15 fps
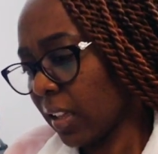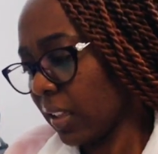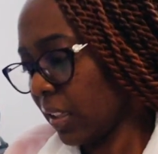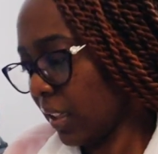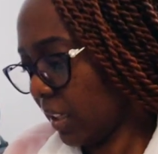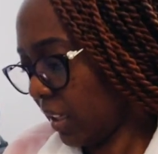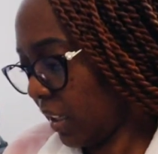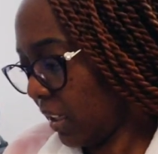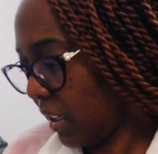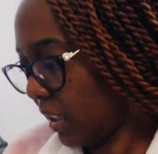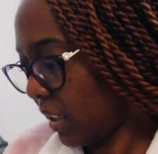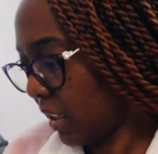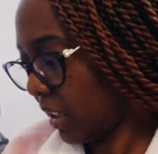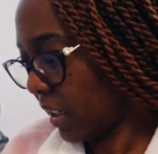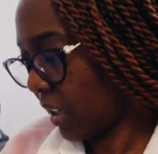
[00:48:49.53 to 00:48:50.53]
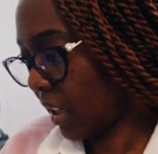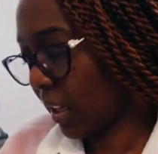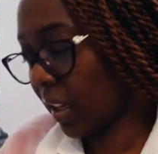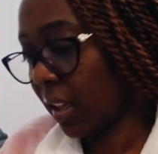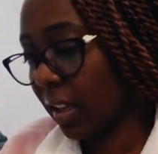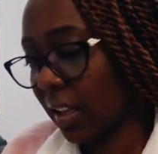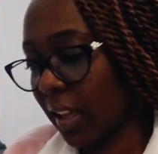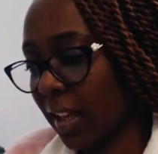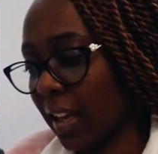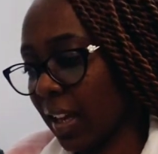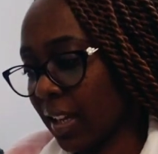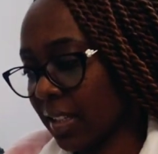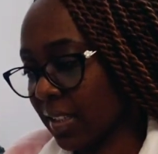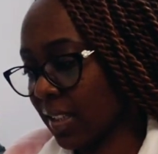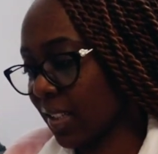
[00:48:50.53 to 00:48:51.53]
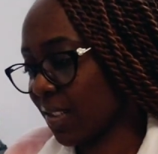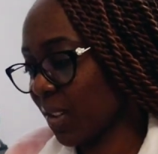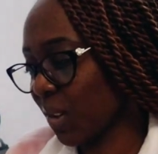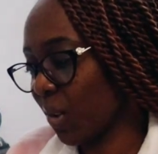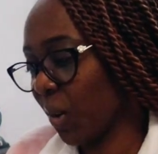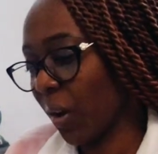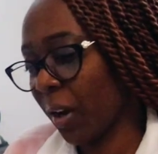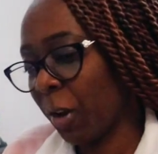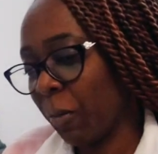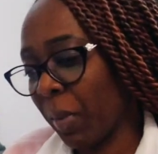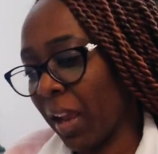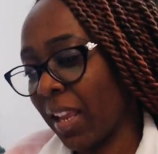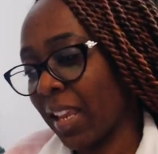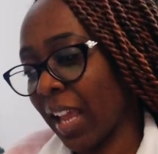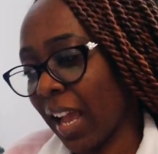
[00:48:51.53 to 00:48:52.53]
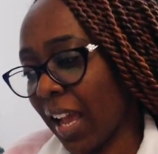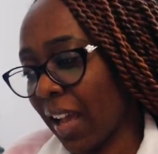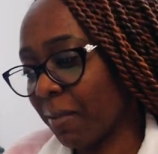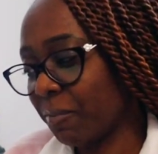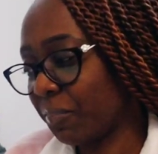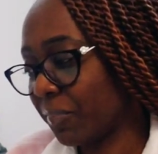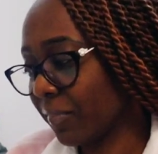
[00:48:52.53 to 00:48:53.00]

Eh. Like guys, there's a lot. But yeah.